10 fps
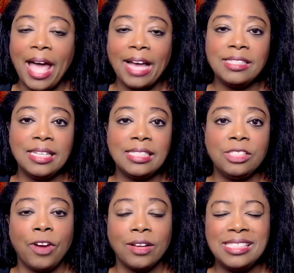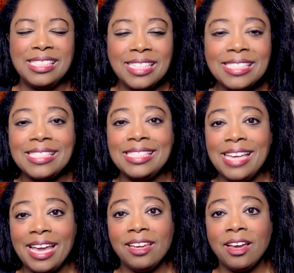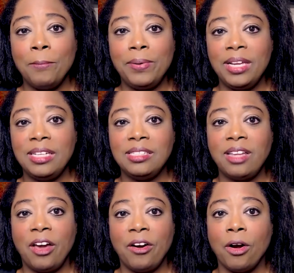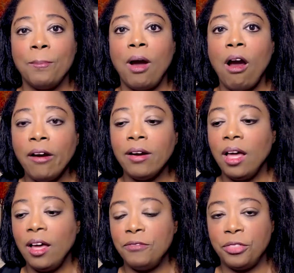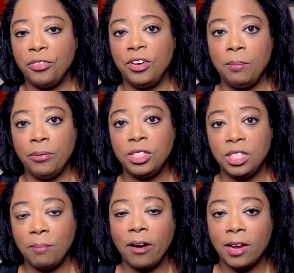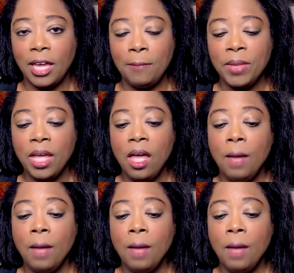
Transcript: access to around 68 companies that are part of the 3D printing market.